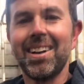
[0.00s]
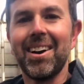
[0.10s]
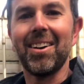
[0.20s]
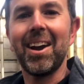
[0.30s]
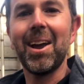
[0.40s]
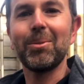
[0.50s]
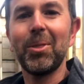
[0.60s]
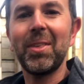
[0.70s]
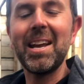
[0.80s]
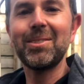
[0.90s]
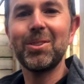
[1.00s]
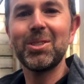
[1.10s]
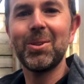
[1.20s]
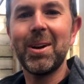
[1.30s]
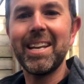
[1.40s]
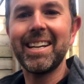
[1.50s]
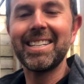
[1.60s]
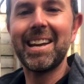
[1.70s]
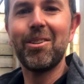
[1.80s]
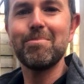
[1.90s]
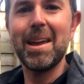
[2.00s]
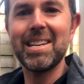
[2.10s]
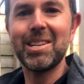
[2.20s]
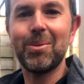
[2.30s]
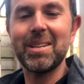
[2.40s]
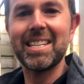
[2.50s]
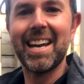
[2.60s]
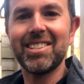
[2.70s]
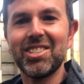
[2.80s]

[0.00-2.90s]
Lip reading: All right, well, thanks for joining us. How amazing was that,